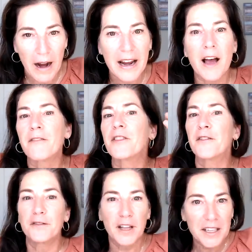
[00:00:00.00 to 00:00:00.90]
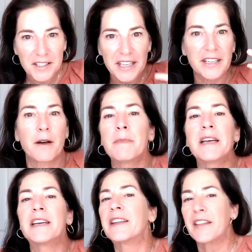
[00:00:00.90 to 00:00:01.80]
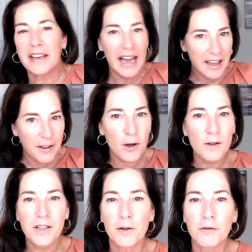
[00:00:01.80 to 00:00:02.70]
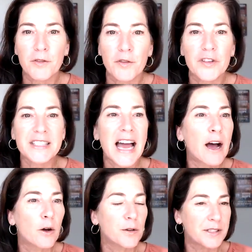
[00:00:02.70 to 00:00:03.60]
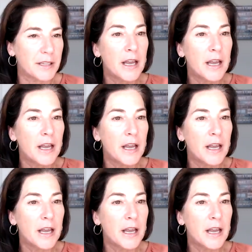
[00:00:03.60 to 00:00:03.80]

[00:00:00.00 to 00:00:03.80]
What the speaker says: of the floods that come in and the guy that goes on the roof of his house and